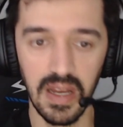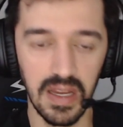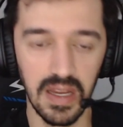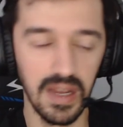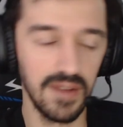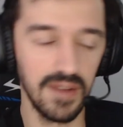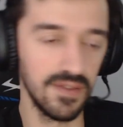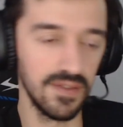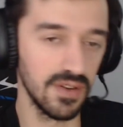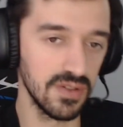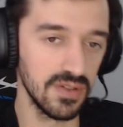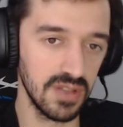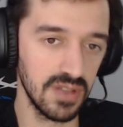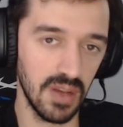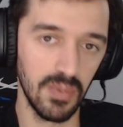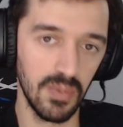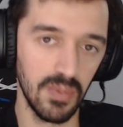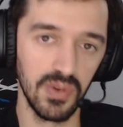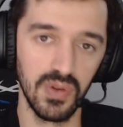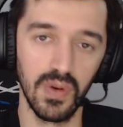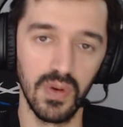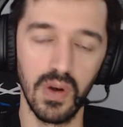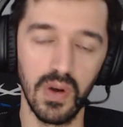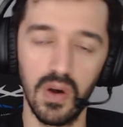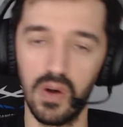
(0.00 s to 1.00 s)
If those
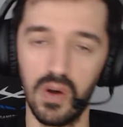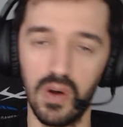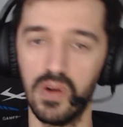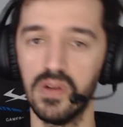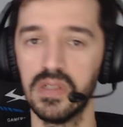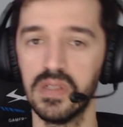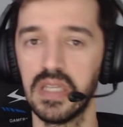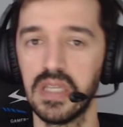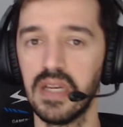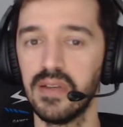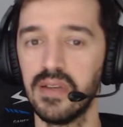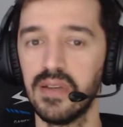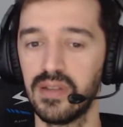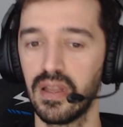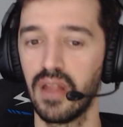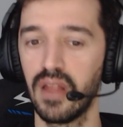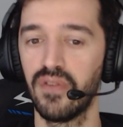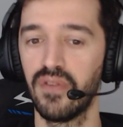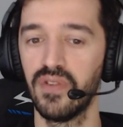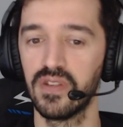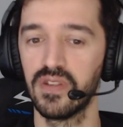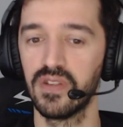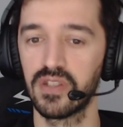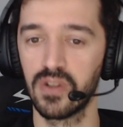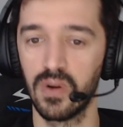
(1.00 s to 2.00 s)
numbers will hold is a
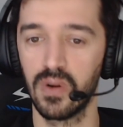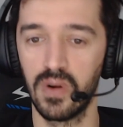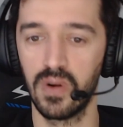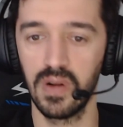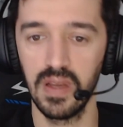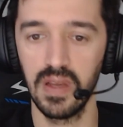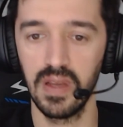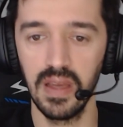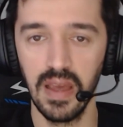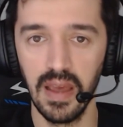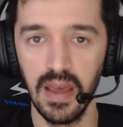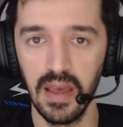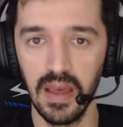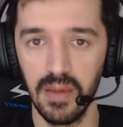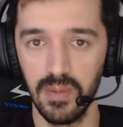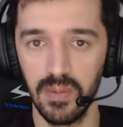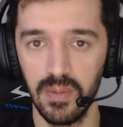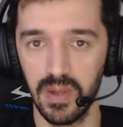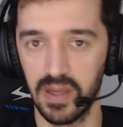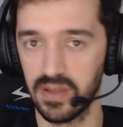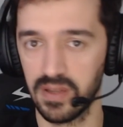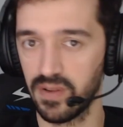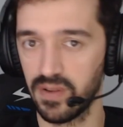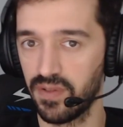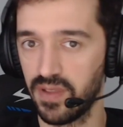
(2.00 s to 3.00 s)
different story
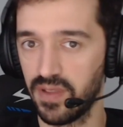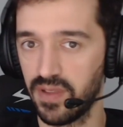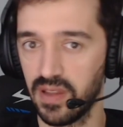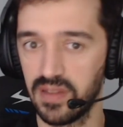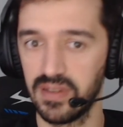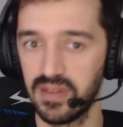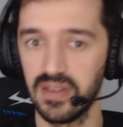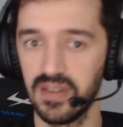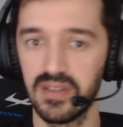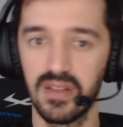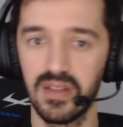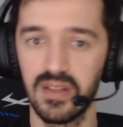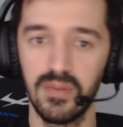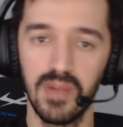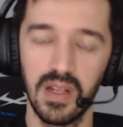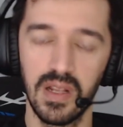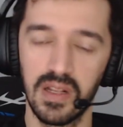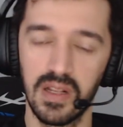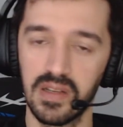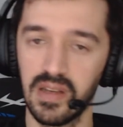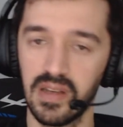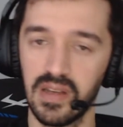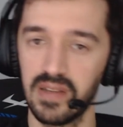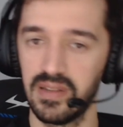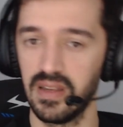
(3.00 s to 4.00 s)
because of the system that
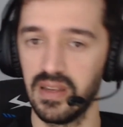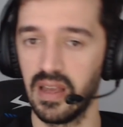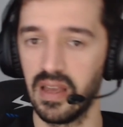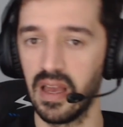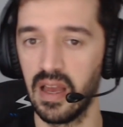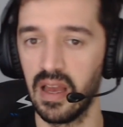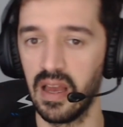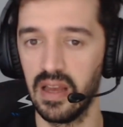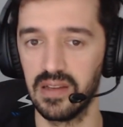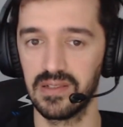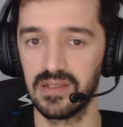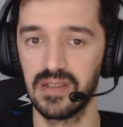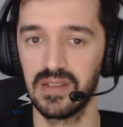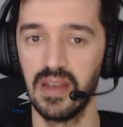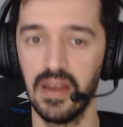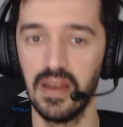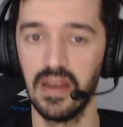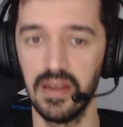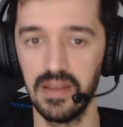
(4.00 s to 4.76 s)
Classic has.